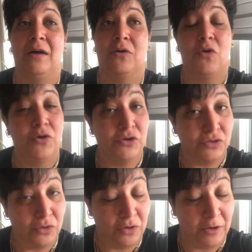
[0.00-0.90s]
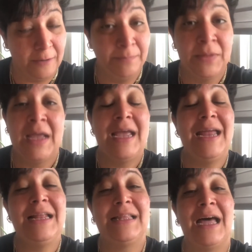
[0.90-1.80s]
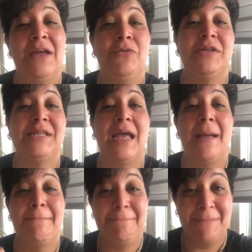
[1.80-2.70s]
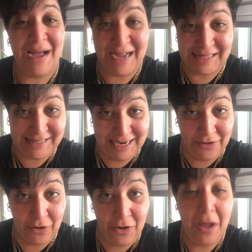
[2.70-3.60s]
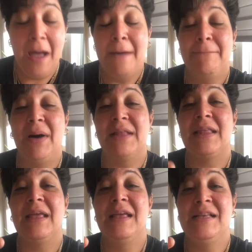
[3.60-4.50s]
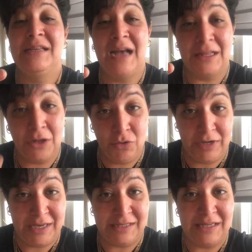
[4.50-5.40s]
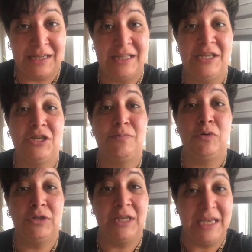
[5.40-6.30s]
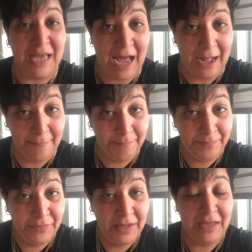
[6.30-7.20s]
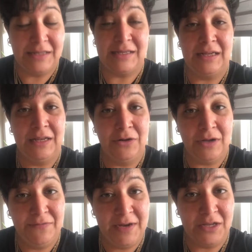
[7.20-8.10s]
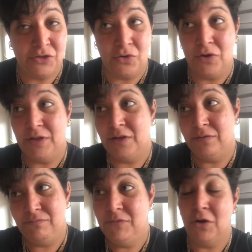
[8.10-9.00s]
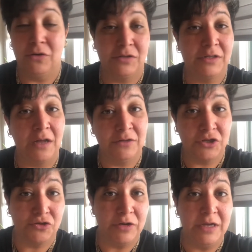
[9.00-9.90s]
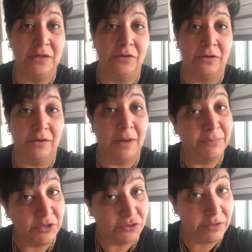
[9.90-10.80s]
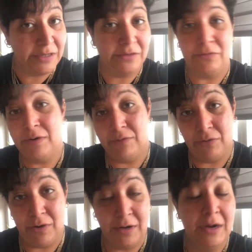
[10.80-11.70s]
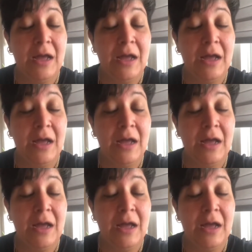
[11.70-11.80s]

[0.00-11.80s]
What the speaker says: corner store. In Italian we say magazzino, but in Catalogese si dice putia. It's a little convenience store that, you know, it's down the street or up the street or wherever you are.